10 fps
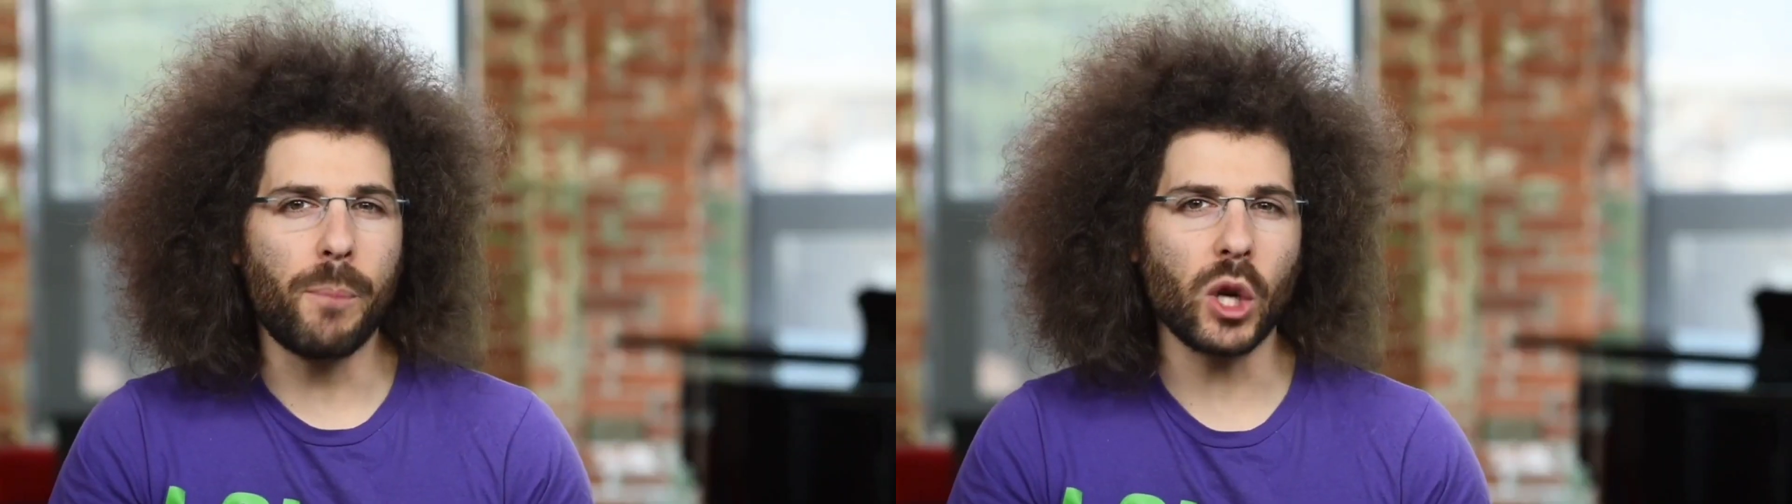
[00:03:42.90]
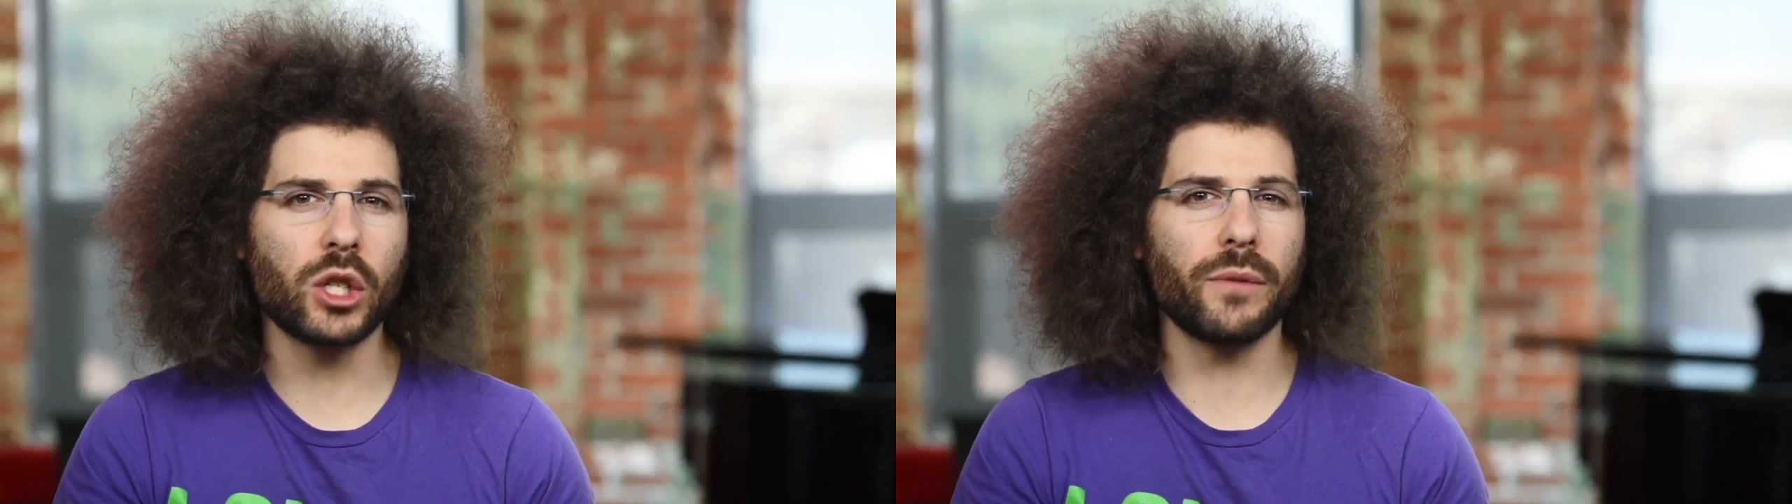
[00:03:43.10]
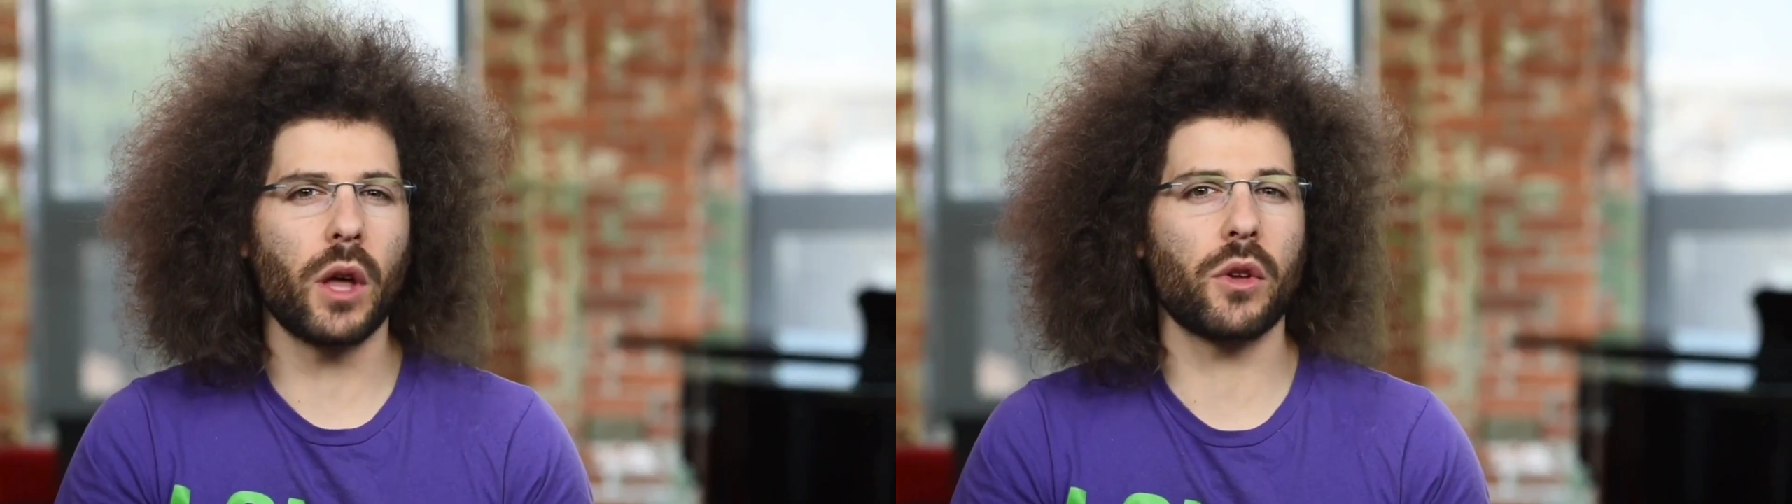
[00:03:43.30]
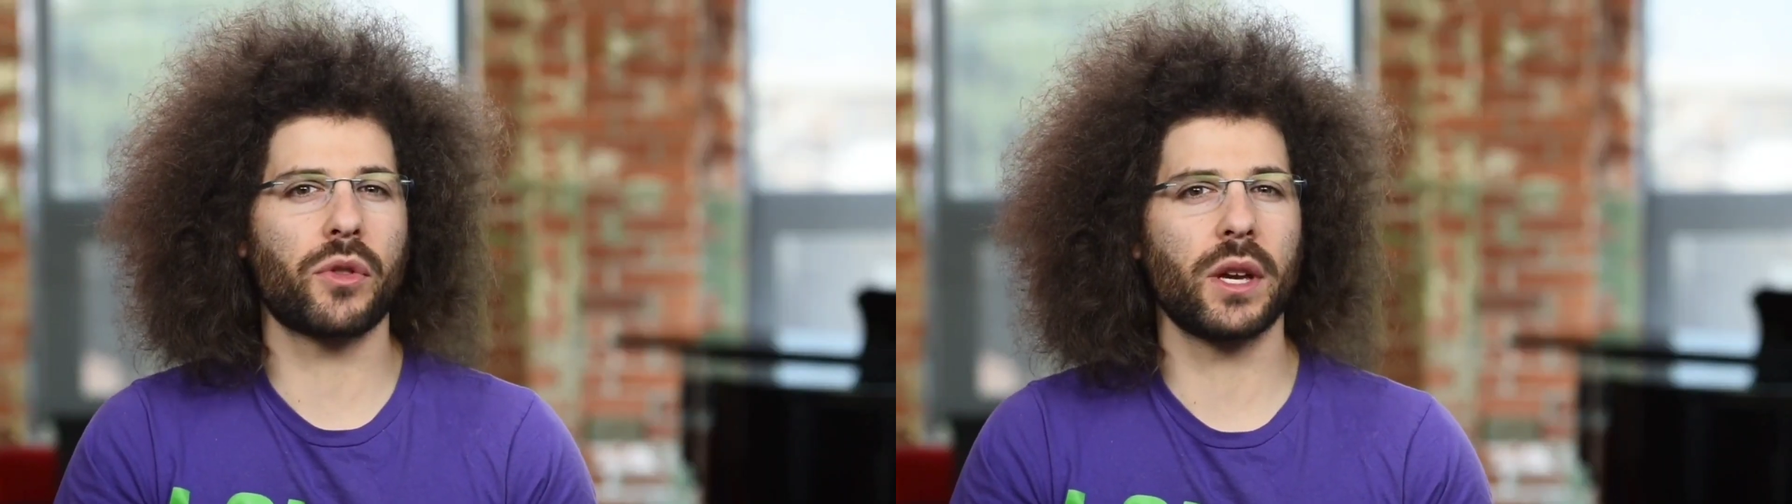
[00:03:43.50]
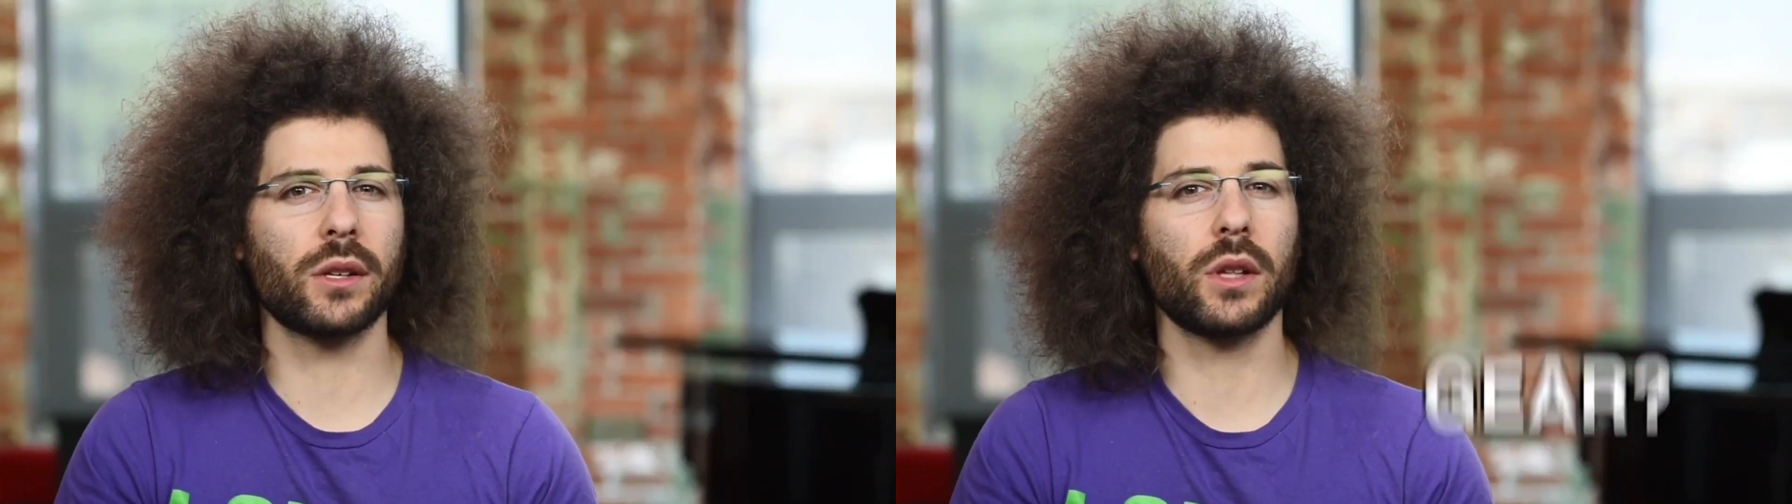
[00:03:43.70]
a bunch of
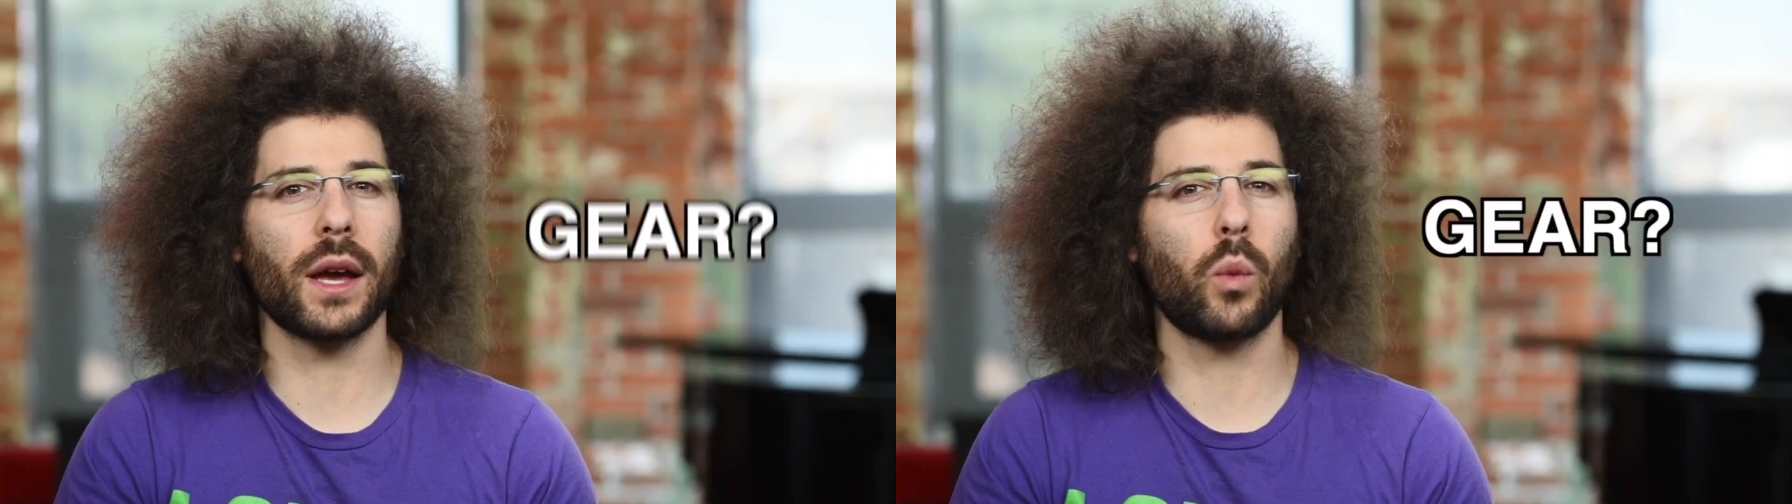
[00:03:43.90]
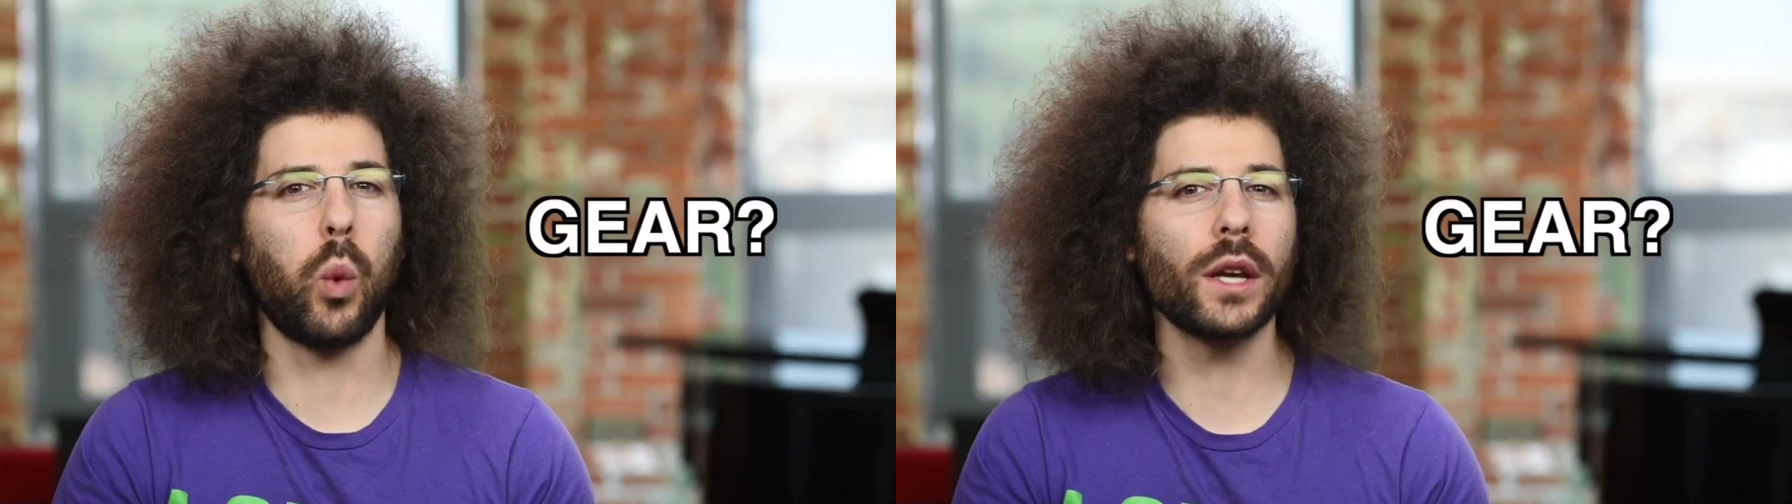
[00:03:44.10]
other things like